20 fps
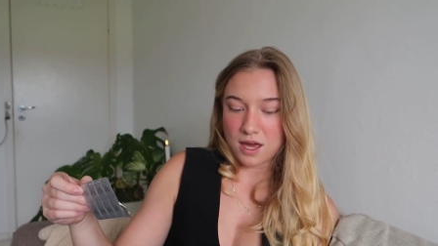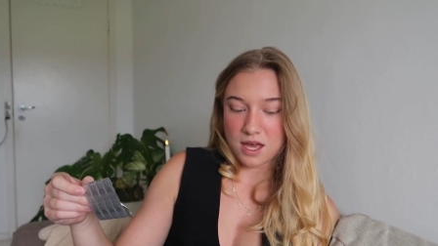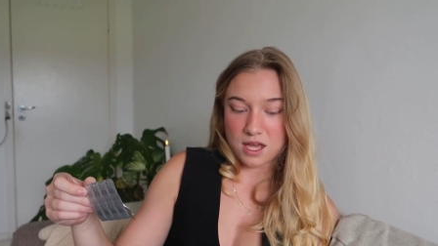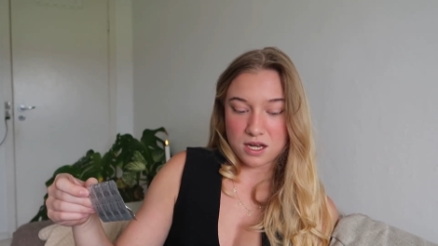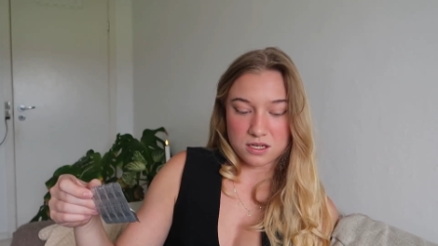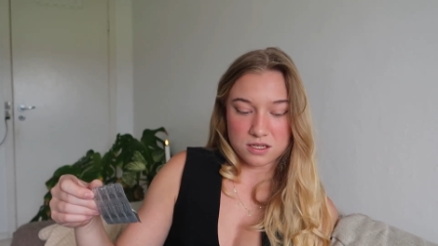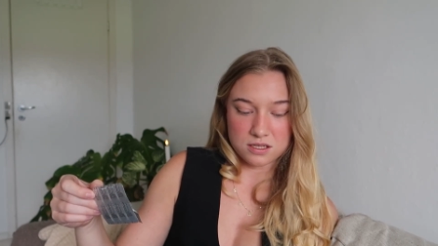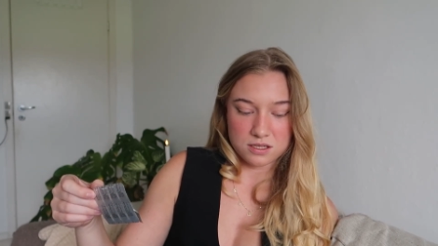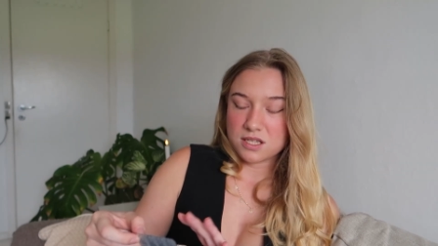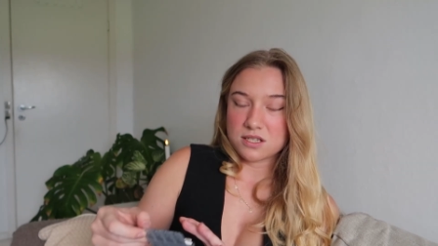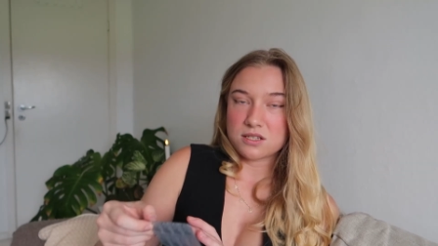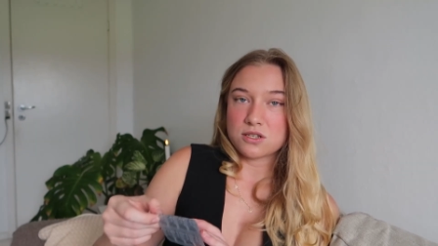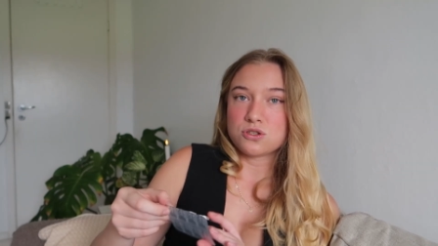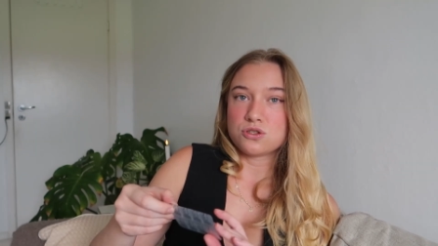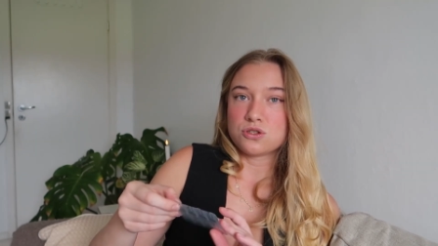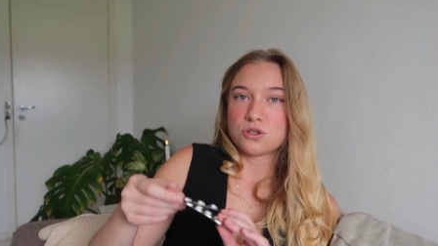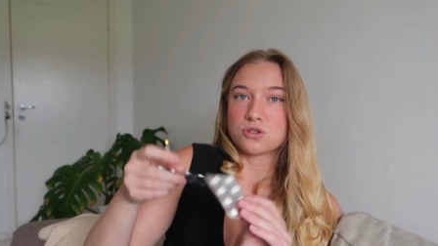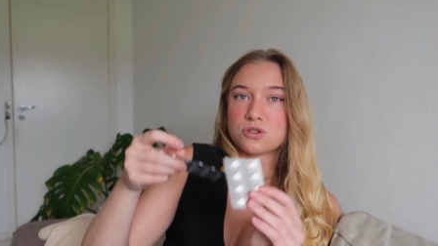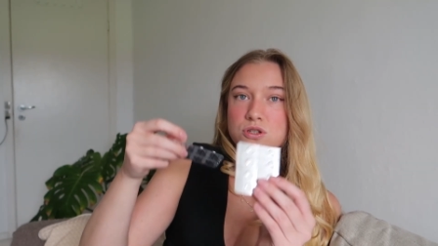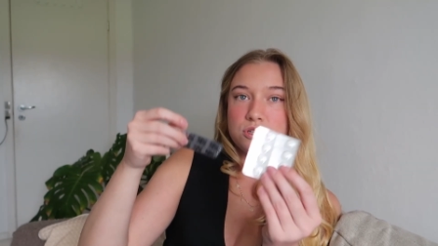And this is
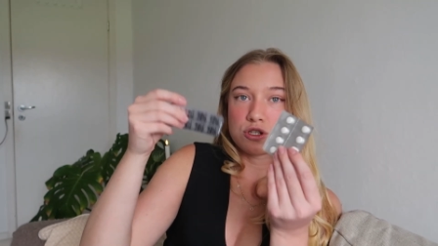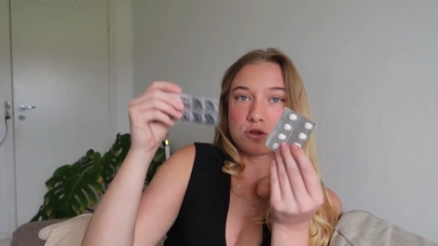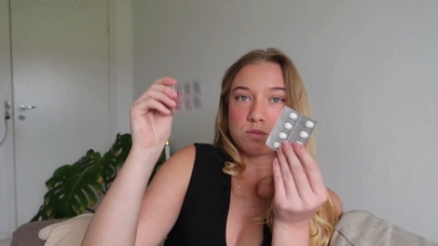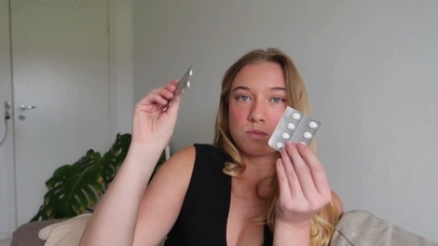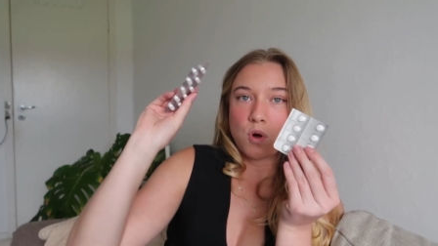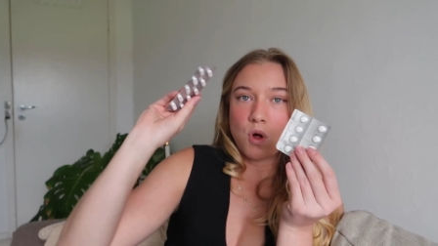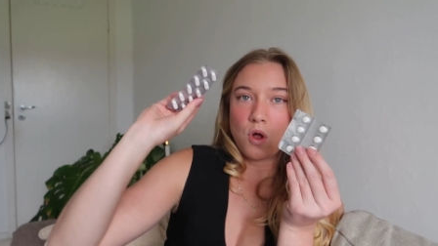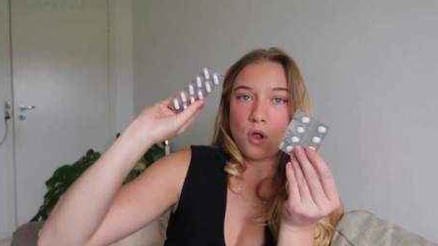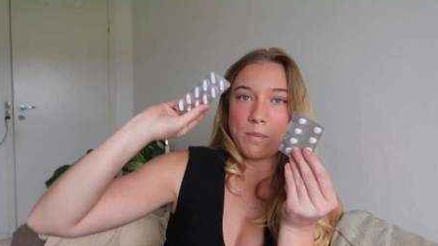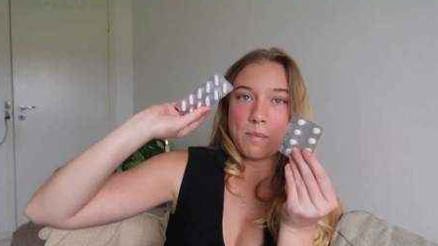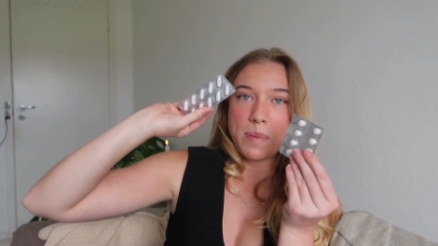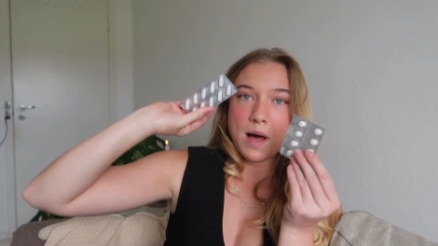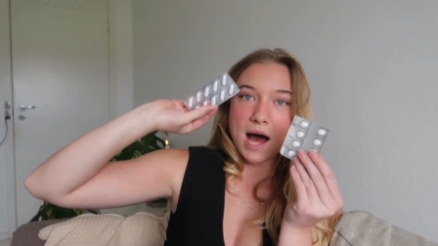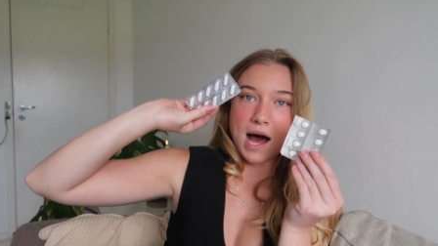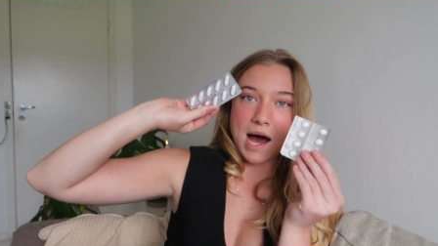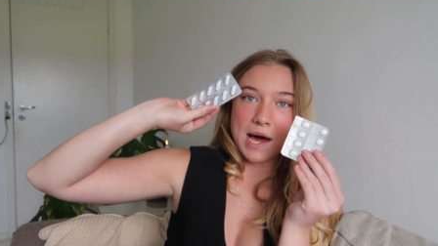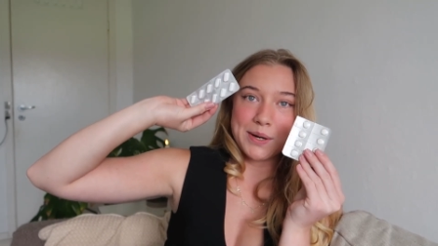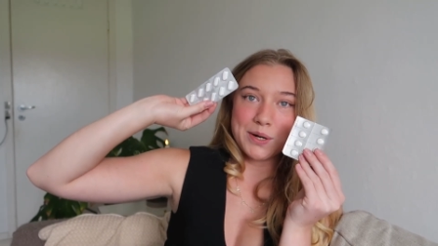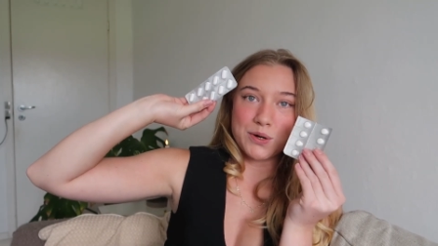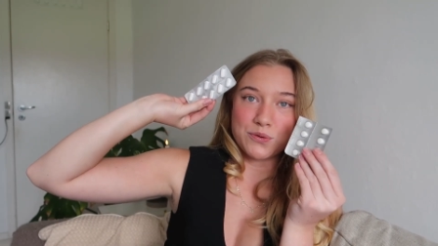just a small
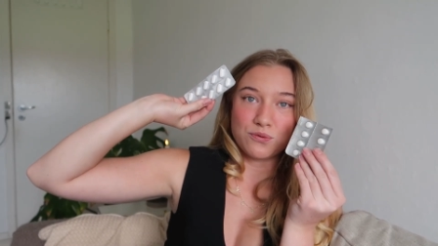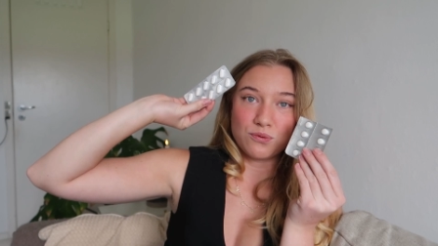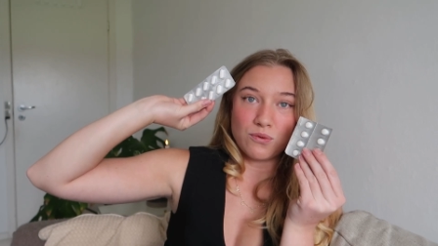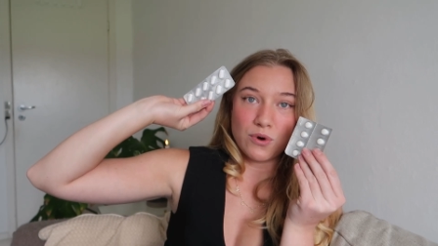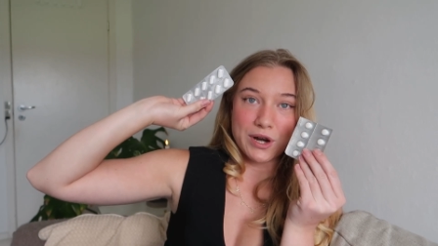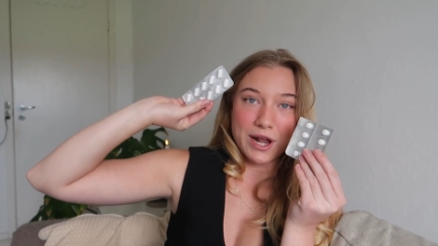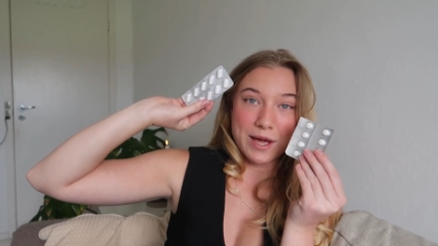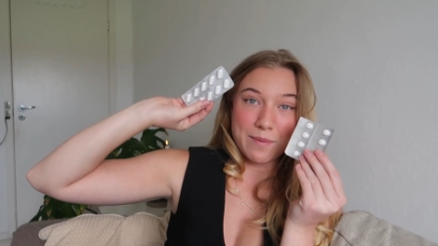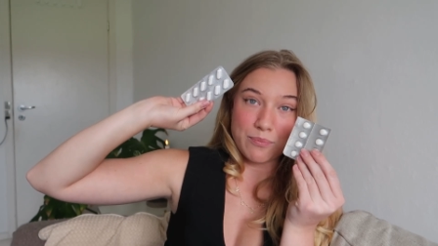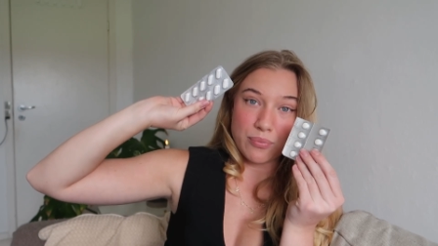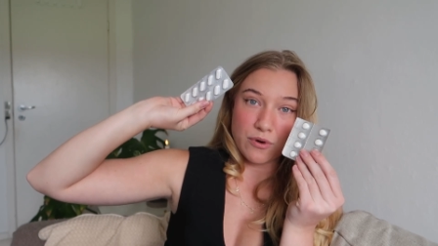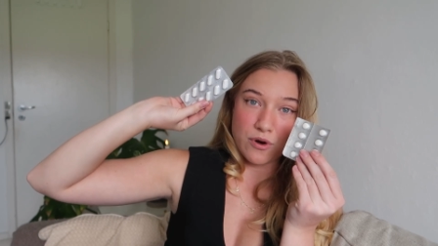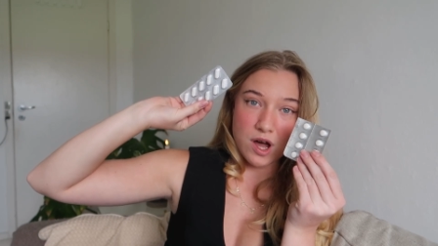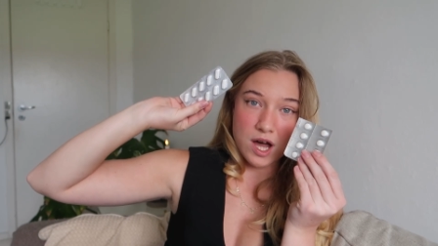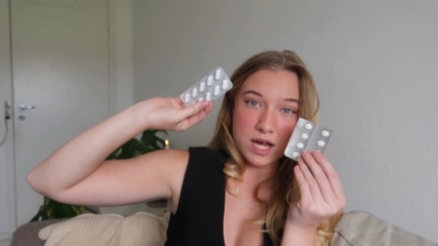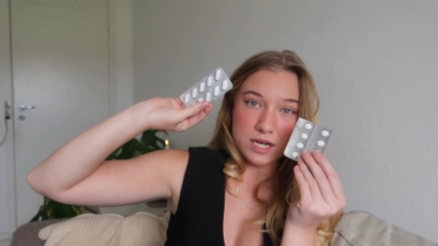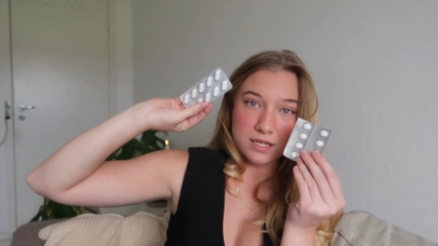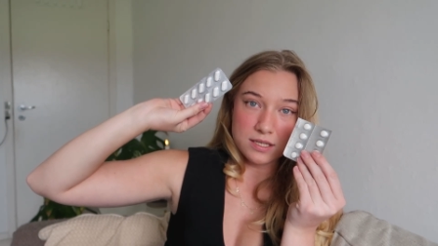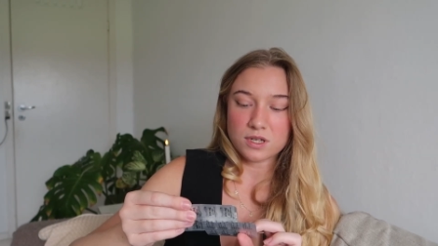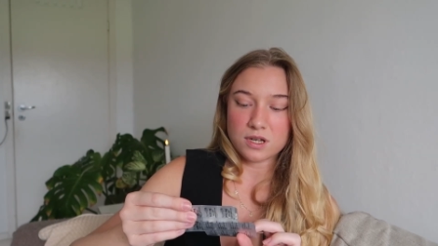part of what I
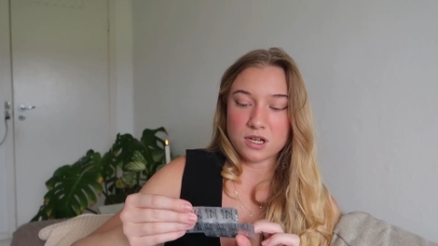brought.